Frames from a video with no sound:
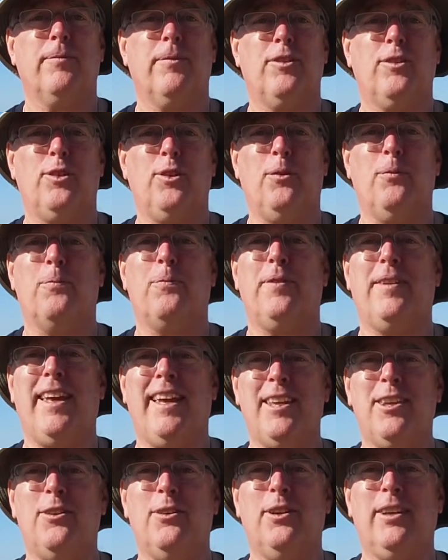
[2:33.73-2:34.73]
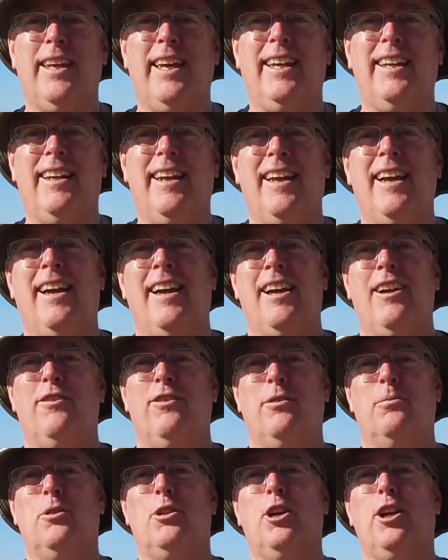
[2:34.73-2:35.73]
So thank you again.
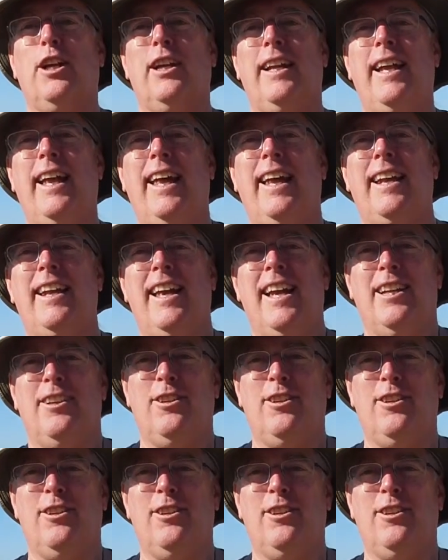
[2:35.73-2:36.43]
From Kerkennah,